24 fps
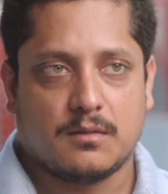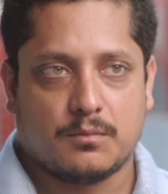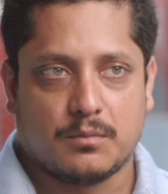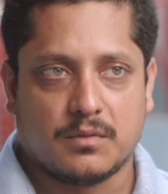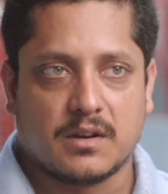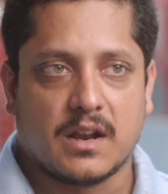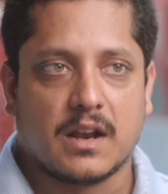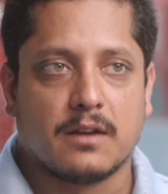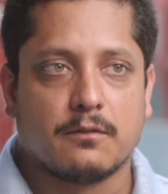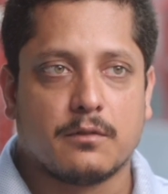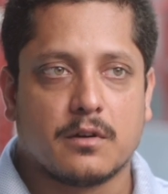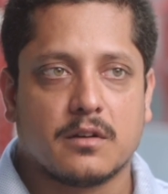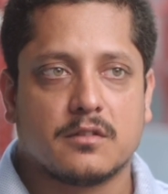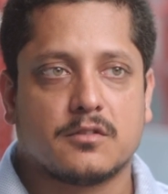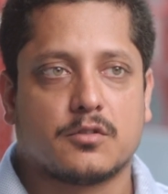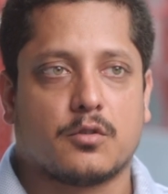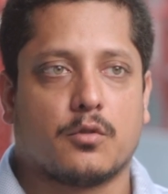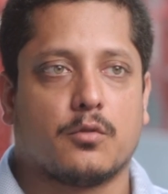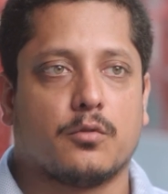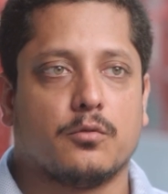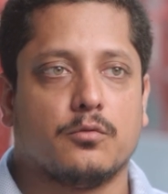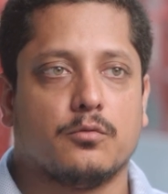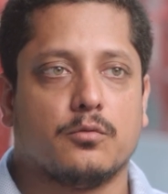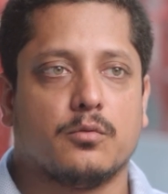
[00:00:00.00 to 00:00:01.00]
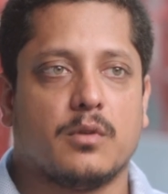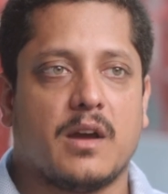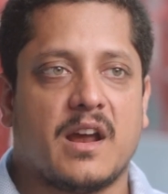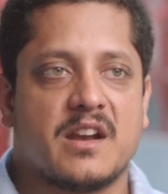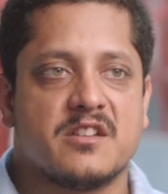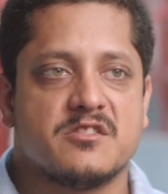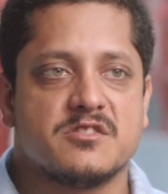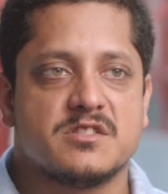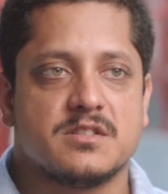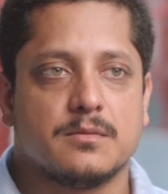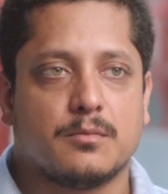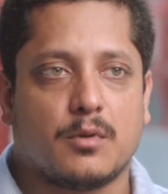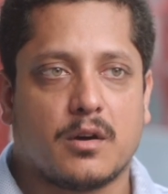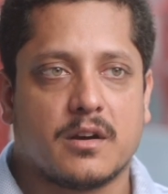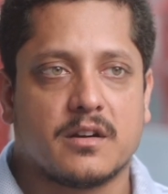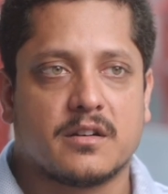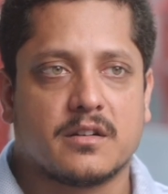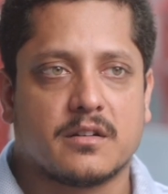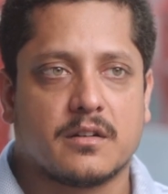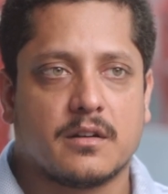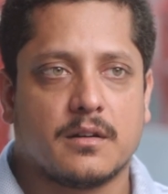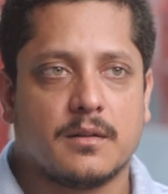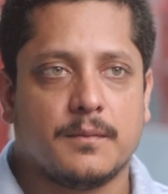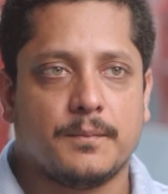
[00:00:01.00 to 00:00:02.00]
delivered through Energy
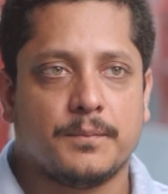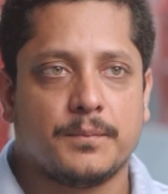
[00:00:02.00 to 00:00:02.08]
Monitor.